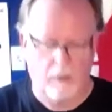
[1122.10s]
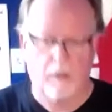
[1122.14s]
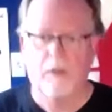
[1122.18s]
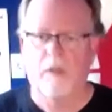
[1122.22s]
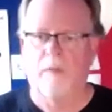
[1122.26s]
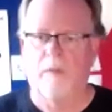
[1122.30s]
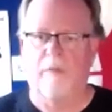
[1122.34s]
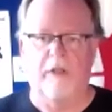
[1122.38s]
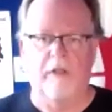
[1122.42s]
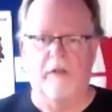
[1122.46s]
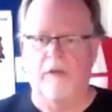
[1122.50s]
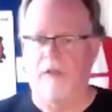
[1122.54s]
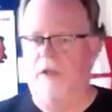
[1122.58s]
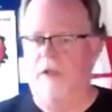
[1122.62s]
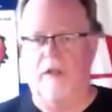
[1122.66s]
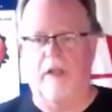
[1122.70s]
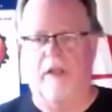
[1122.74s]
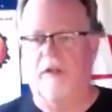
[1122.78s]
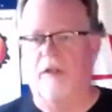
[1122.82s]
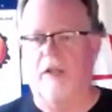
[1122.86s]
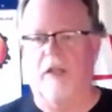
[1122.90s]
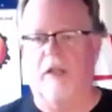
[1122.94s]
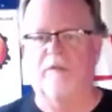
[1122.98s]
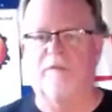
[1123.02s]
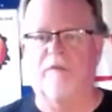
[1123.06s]

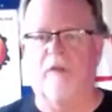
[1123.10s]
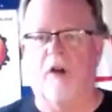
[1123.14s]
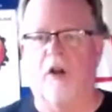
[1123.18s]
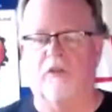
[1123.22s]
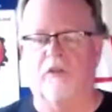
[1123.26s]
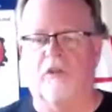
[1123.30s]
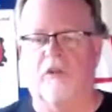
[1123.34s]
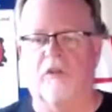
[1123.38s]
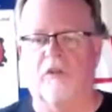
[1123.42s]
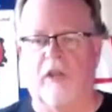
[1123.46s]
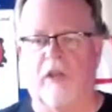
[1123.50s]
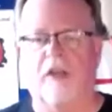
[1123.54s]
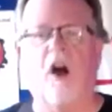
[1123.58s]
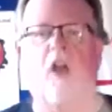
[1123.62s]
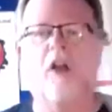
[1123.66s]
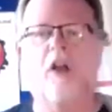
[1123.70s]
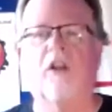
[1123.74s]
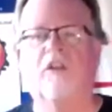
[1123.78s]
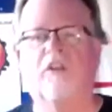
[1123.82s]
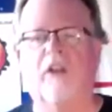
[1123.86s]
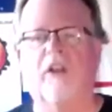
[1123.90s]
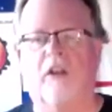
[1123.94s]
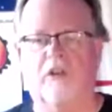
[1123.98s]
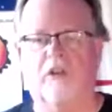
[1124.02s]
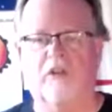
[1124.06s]
it functions like all
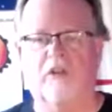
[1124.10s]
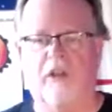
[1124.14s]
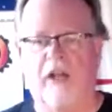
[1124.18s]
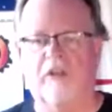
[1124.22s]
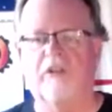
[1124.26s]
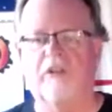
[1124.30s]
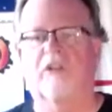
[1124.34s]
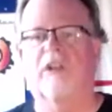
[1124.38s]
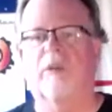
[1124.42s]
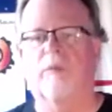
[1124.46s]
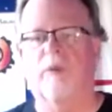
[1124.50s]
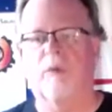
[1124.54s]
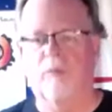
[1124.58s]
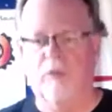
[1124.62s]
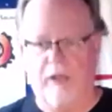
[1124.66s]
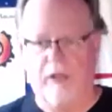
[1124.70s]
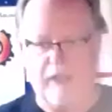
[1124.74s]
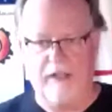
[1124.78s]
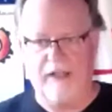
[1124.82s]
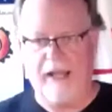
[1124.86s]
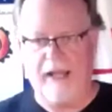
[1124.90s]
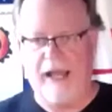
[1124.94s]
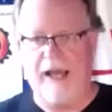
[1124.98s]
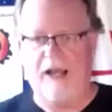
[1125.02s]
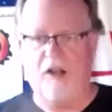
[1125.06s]
these exercises can be
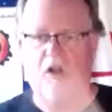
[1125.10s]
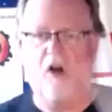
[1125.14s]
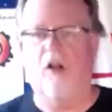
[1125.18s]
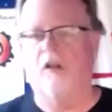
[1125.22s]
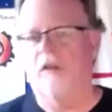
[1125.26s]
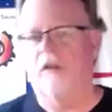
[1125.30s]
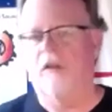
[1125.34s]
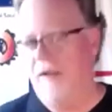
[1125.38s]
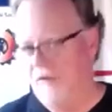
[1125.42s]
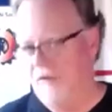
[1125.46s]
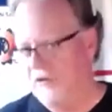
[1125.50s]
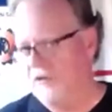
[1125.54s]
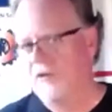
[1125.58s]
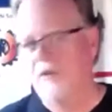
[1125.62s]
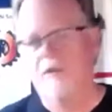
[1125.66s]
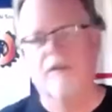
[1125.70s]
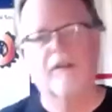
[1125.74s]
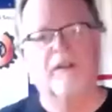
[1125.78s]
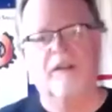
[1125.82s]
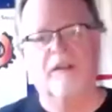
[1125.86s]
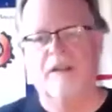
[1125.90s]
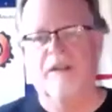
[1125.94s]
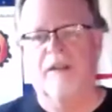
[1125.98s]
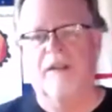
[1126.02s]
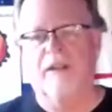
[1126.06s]
played at all levels.
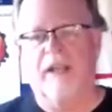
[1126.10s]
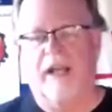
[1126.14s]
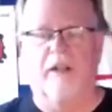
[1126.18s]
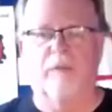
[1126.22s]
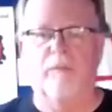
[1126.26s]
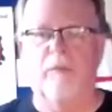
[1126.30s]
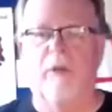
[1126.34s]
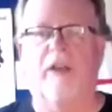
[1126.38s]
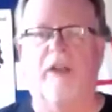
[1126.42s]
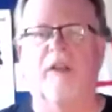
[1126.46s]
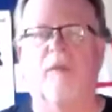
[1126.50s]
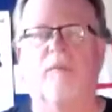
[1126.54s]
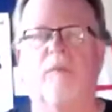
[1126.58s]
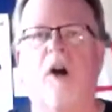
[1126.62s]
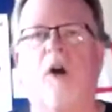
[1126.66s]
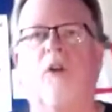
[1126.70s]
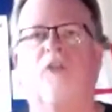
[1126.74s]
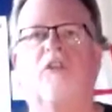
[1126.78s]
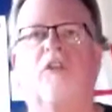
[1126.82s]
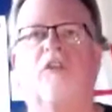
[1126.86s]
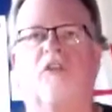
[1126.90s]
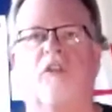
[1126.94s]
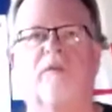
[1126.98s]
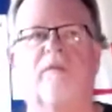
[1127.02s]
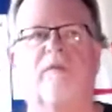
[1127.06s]
And the
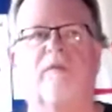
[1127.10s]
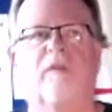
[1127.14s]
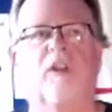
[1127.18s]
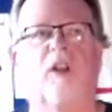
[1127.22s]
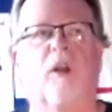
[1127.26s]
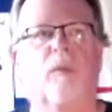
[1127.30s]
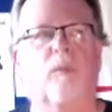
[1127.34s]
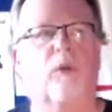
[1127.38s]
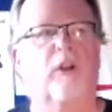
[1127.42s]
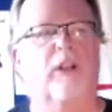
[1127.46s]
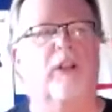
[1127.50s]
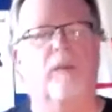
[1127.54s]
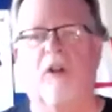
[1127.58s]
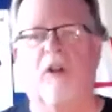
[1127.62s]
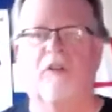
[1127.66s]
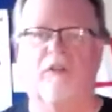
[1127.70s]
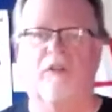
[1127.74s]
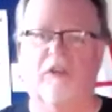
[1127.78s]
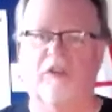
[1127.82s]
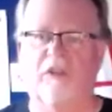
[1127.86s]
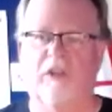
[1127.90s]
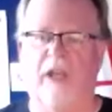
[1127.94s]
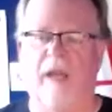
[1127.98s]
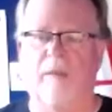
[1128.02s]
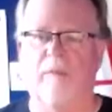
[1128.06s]
motion should feel pretty much
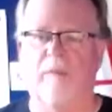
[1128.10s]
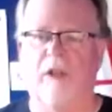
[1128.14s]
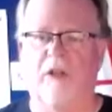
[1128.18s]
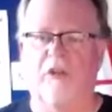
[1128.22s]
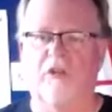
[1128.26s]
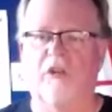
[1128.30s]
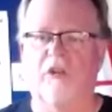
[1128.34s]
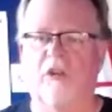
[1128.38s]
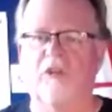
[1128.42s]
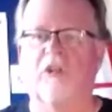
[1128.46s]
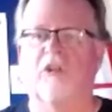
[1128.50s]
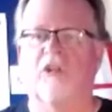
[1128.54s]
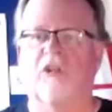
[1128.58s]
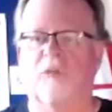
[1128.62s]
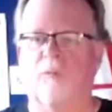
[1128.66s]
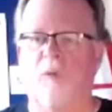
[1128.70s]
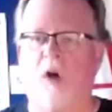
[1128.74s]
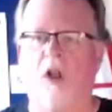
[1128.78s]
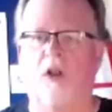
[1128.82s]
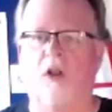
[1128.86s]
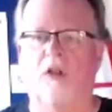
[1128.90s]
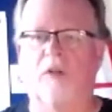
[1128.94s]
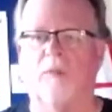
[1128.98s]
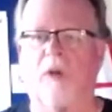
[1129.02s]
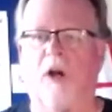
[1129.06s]
the same. It's just a
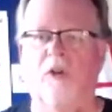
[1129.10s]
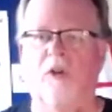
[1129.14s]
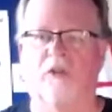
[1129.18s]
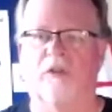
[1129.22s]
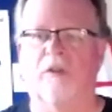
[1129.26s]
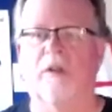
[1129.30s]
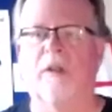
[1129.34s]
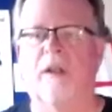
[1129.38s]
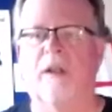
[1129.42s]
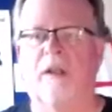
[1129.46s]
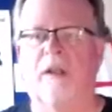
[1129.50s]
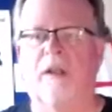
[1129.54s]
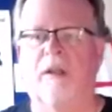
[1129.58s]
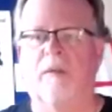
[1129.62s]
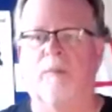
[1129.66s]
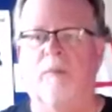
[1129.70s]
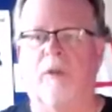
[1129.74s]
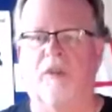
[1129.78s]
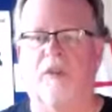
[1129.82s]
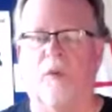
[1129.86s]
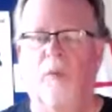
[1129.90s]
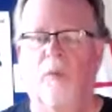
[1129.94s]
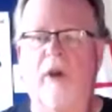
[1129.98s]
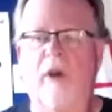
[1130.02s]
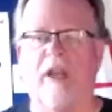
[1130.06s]
smaller motion.
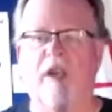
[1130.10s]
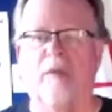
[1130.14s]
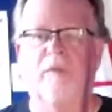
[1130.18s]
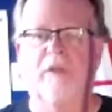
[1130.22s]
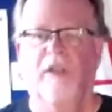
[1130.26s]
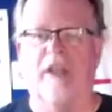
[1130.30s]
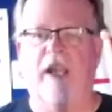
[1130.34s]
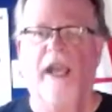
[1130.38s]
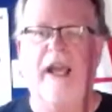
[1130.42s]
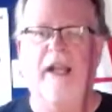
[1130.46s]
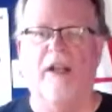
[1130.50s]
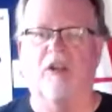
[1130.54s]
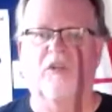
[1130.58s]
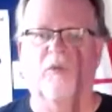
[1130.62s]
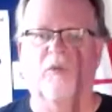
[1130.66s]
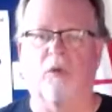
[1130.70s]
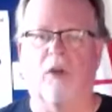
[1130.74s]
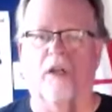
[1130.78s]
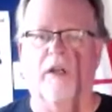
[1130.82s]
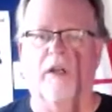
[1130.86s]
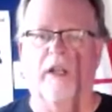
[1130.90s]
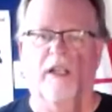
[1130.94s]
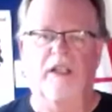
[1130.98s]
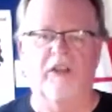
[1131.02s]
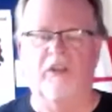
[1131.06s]
But the way the mechanics
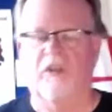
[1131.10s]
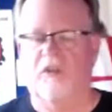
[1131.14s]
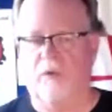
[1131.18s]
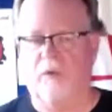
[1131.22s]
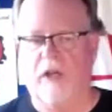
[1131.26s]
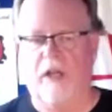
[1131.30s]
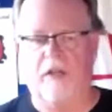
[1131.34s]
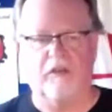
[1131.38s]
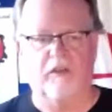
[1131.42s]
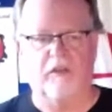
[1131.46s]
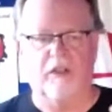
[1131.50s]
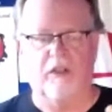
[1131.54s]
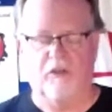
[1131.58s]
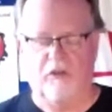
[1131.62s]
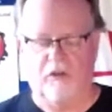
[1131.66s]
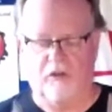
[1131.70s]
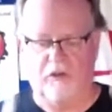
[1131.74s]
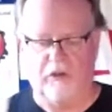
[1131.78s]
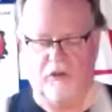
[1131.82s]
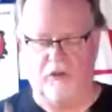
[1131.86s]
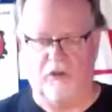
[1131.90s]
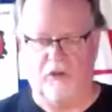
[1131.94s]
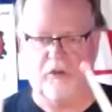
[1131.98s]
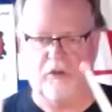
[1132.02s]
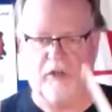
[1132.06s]
work, at least the way I teach, is
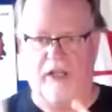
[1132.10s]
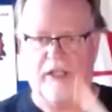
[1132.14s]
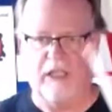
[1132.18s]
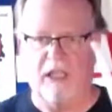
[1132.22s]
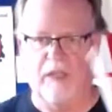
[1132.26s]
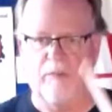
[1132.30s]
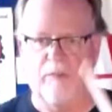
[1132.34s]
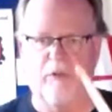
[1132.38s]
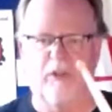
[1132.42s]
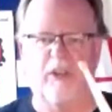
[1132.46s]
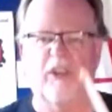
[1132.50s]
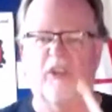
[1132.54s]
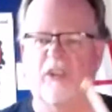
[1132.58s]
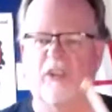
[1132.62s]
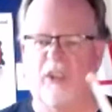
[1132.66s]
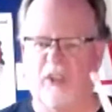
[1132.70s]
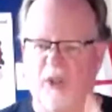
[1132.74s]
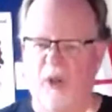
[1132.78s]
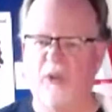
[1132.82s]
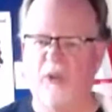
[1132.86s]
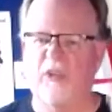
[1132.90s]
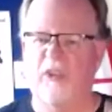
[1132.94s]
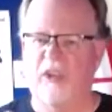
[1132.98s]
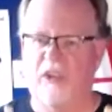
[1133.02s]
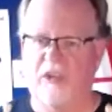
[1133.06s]
just to try and keep it as
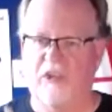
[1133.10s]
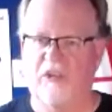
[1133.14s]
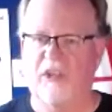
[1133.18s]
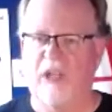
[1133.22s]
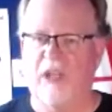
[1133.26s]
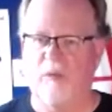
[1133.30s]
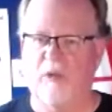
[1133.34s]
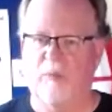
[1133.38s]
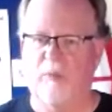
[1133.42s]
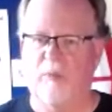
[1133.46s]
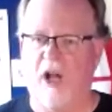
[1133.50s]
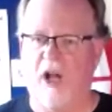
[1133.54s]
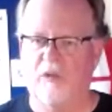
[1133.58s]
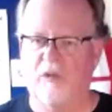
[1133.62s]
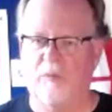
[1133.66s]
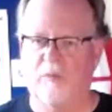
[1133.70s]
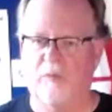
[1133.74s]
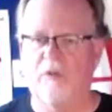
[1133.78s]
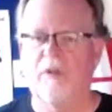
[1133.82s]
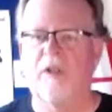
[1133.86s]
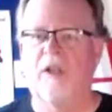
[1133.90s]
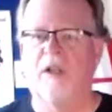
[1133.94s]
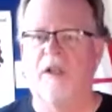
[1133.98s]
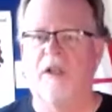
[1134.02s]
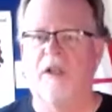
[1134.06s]
close to the same as
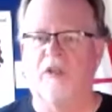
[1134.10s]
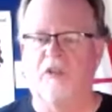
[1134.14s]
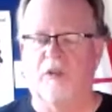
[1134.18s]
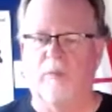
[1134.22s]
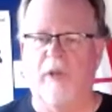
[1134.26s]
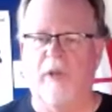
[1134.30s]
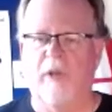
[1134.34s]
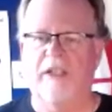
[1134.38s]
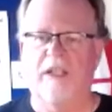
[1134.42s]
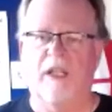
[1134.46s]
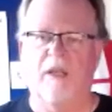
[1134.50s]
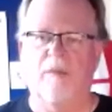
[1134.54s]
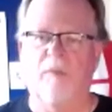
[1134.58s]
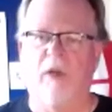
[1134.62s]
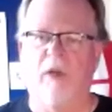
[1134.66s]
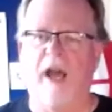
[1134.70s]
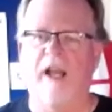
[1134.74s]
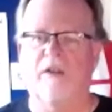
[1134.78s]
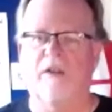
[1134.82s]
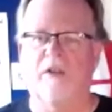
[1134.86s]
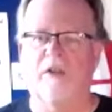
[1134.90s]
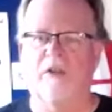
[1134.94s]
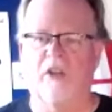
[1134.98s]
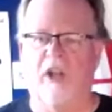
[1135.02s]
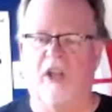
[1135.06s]
possible. So you're making
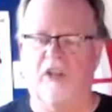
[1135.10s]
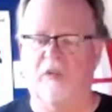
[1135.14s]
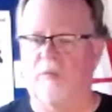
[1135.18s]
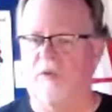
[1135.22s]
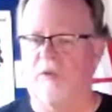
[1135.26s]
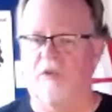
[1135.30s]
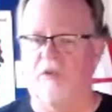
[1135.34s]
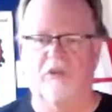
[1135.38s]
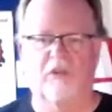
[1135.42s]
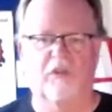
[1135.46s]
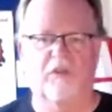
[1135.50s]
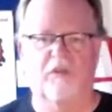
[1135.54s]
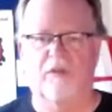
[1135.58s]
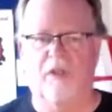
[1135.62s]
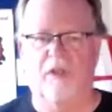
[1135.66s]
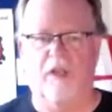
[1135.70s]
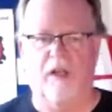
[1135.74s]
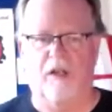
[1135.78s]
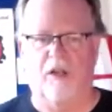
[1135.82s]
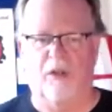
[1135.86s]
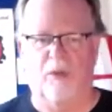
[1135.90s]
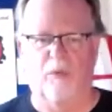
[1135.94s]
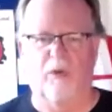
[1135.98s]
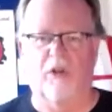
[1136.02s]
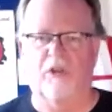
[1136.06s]
minor adjustments,
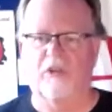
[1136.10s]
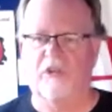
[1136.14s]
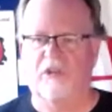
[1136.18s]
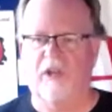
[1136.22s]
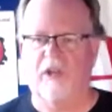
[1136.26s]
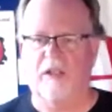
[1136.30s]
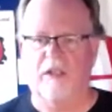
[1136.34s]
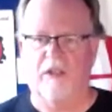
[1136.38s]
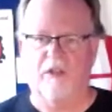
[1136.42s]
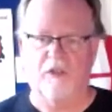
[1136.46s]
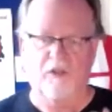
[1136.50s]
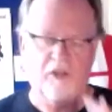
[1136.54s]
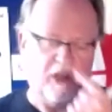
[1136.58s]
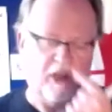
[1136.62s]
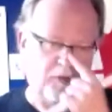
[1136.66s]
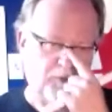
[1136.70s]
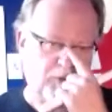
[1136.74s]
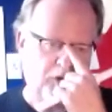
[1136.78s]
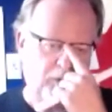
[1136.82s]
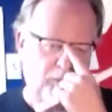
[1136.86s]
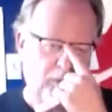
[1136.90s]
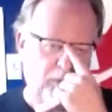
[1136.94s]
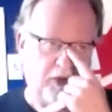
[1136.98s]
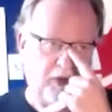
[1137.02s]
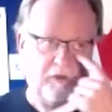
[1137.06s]
or real subtle
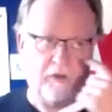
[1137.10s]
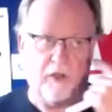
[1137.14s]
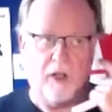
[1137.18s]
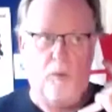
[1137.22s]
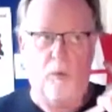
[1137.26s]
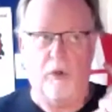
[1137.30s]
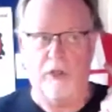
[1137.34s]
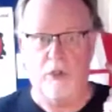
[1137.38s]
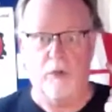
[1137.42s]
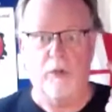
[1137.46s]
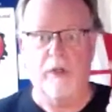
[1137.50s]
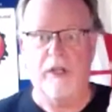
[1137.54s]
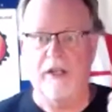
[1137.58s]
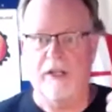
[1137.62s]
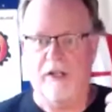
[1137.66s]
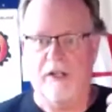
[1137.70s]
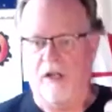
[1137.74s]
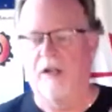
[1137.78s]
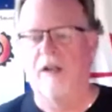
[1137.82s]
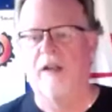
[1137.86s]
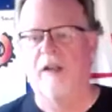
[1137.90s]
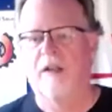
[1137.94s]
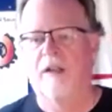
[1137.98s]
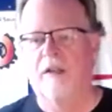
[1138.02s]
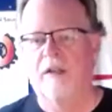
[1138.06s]
adjustments based on what you
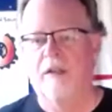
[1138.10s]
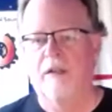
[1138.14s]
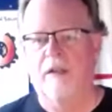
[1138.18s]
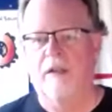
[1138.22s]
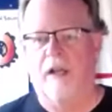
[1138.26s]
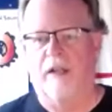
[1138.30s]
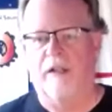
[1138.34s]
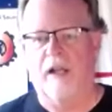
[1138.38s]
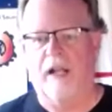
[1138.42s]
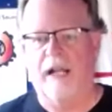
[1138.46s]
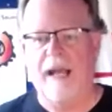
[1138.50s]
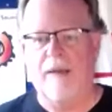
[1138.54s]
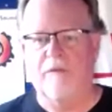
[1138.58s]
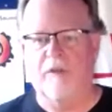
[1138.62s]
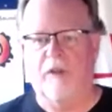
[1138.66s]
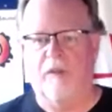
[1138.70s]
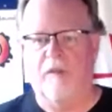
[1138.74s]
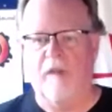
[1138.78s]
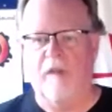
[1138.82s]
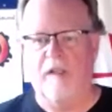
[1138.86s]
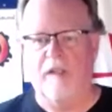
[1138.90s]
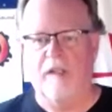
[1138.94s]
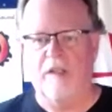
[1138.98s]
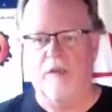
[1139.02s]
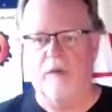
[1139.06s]
hear, and not having to
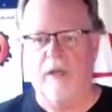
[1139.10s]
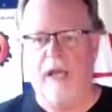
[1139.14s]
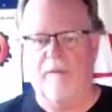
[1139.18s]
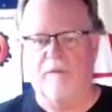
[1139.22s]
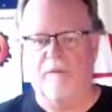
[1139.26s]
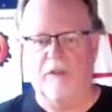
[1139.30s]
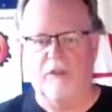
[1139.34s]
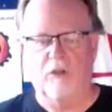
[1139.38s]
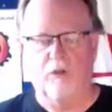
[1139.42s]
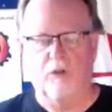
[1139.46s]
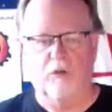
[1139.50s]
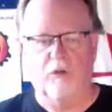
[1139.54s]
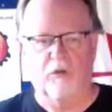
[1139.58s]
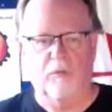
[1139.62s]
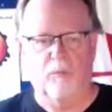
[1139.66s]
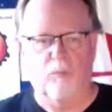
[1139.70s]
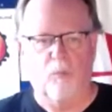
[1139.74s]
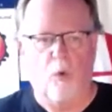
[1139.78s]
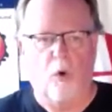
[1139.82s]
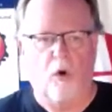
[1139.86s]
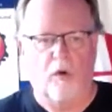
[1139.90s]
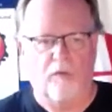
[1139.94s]
think you have to use more